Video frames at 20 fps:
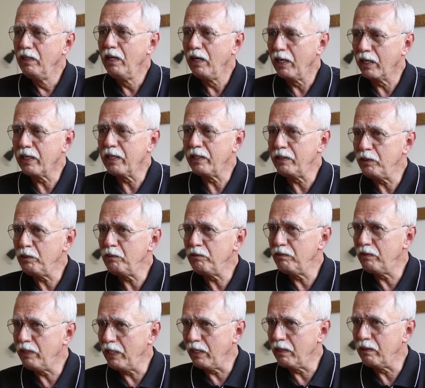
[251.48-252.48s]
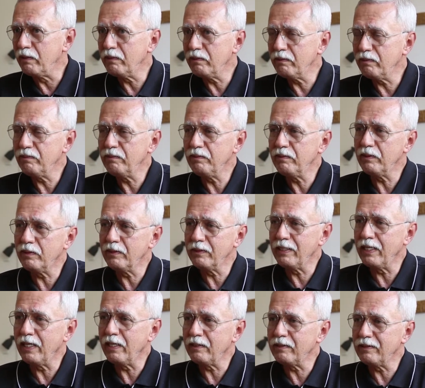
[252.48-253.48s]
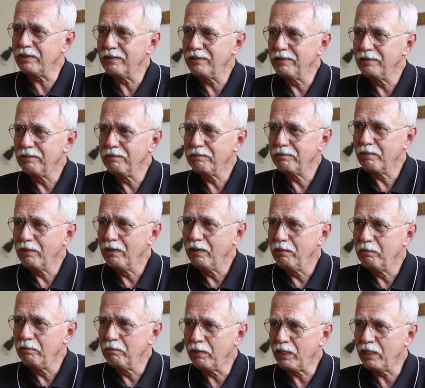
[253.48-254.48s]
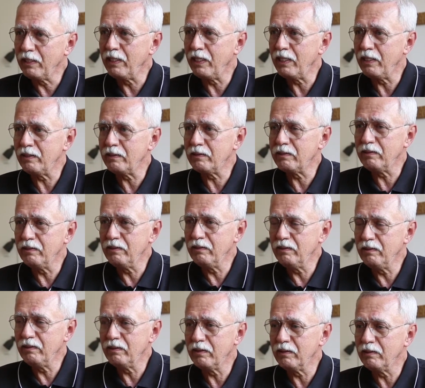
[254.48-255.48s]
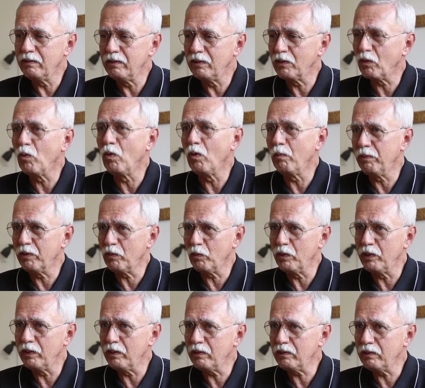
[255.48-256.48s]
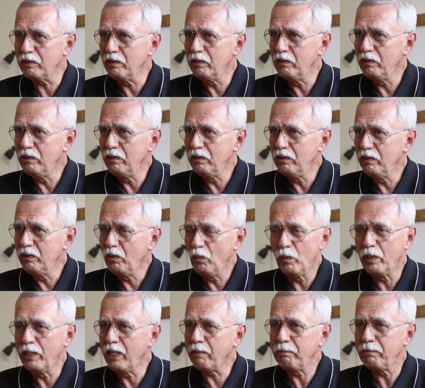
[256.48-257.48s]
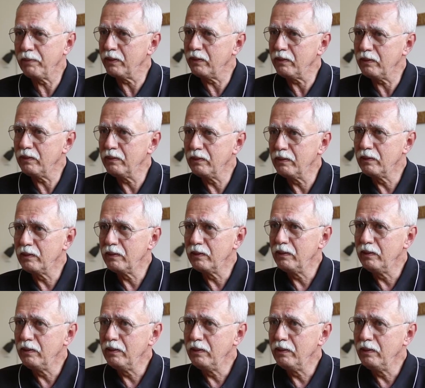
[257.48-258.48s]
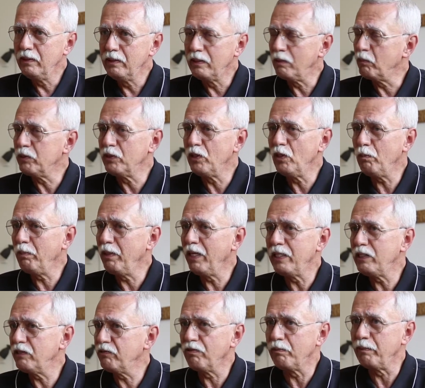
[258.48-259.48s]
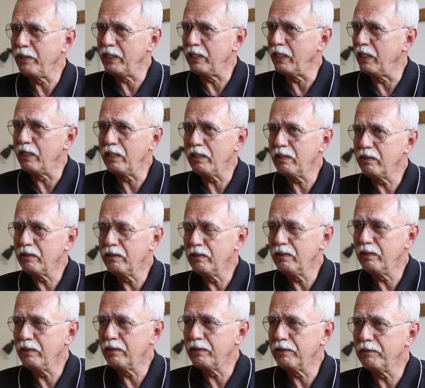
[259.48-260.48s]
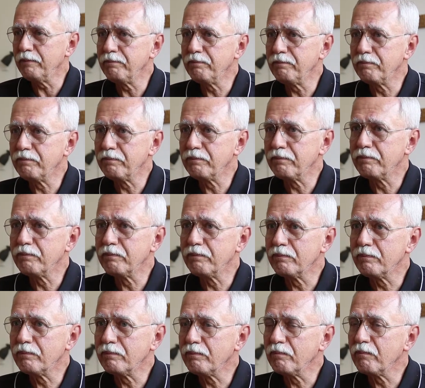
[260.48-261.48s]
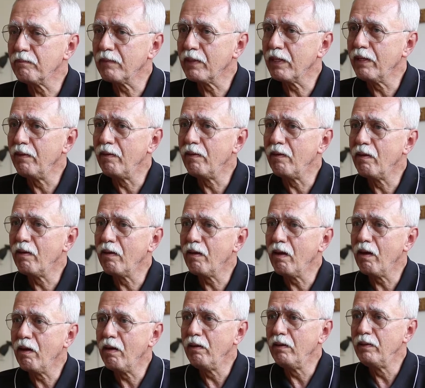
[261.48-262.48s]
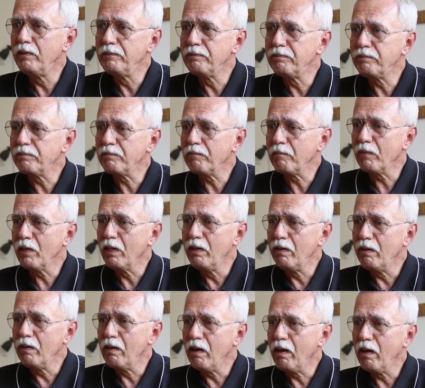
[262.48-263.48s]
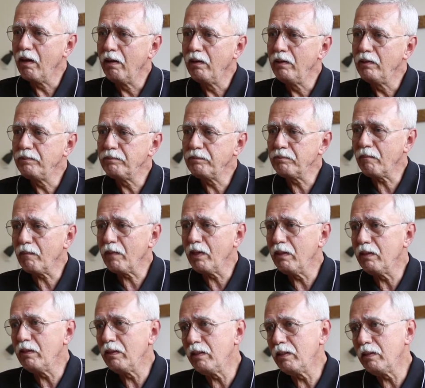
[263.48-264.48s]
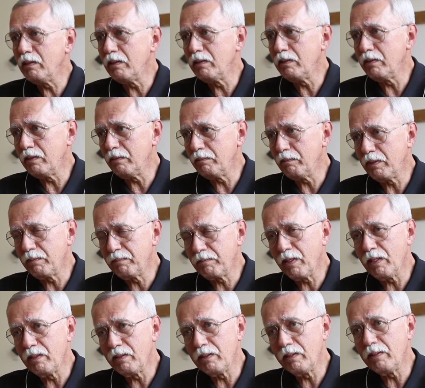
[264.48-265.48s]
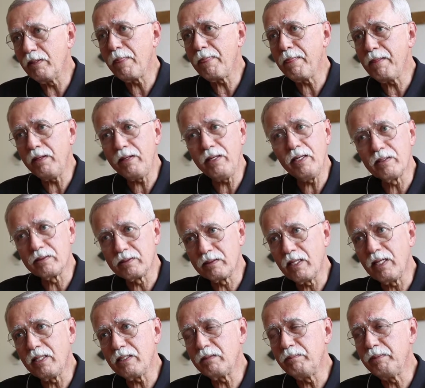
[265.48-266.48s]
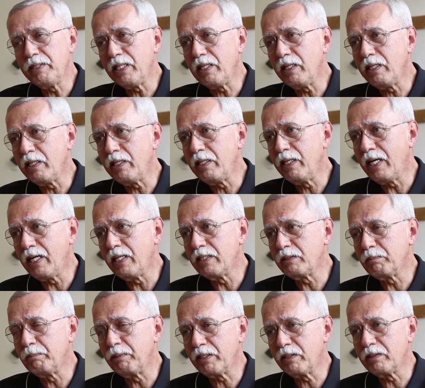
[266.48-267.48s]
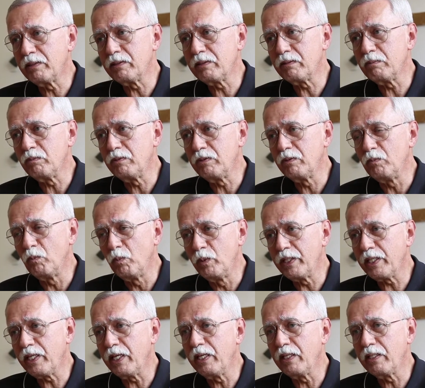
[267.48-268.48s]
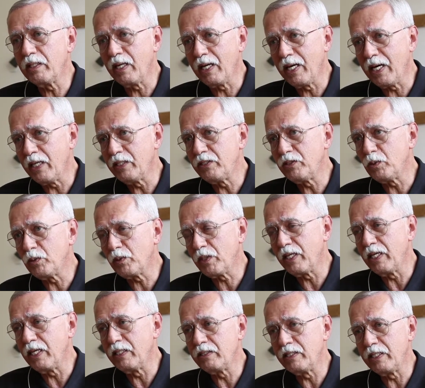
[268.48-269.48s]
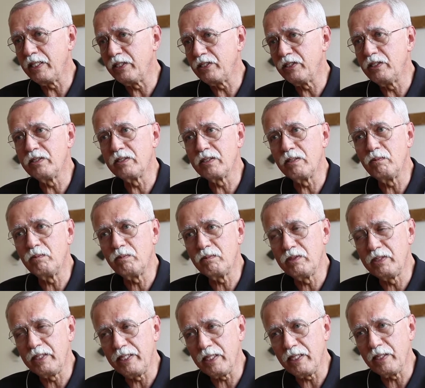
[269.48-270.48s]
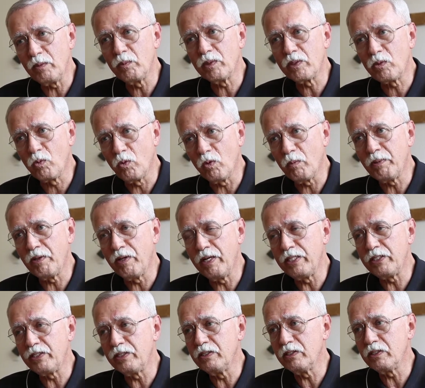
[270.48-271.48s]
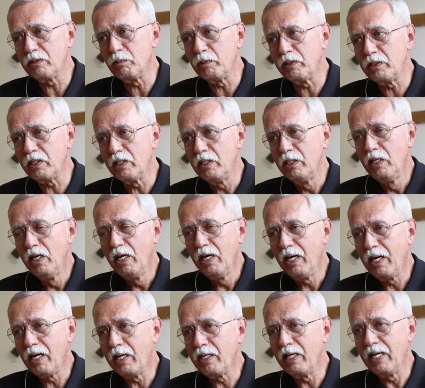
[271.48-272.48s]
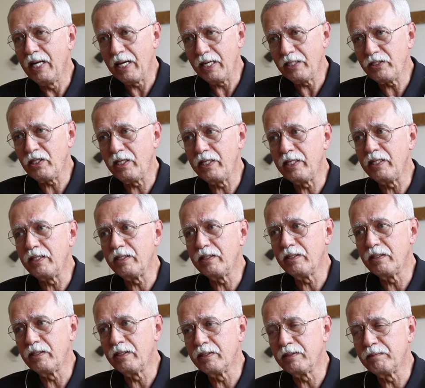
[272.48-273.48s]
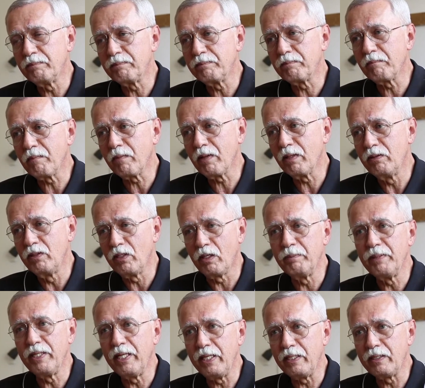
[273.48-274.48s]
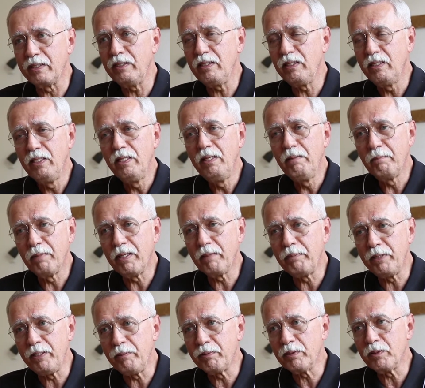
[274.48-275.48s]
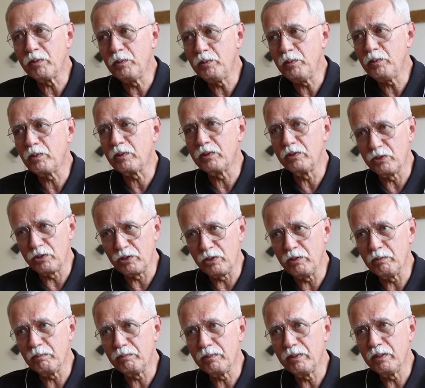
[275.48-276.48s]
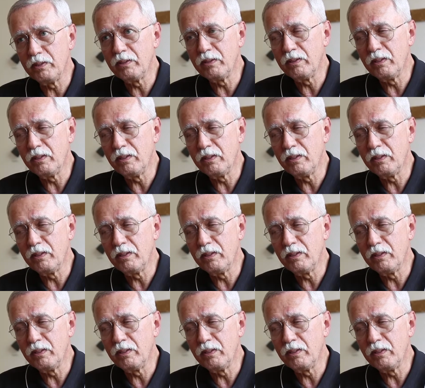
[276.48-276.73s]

And I knew then that my days in the corporate world were numbered. There was no place for me there. And why is that? Did I clash these values? In these different cultures? Yes, ultimately it does, because working in large organizations and dealing with corporations which are largely dominated by people who consume